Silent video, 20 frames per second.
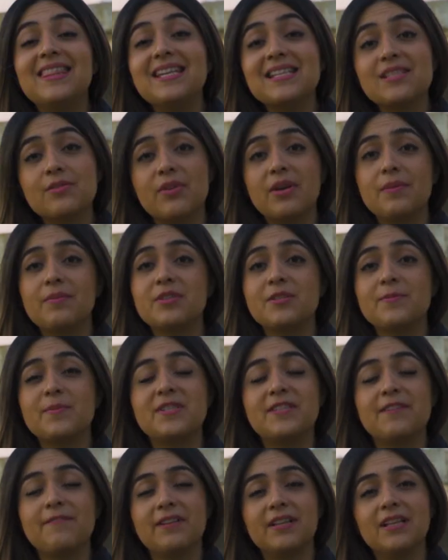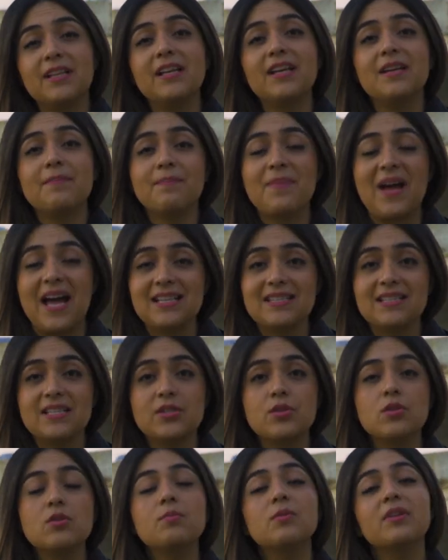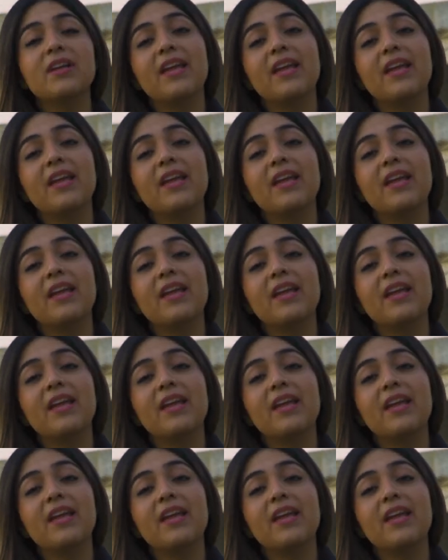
This river specifically passes through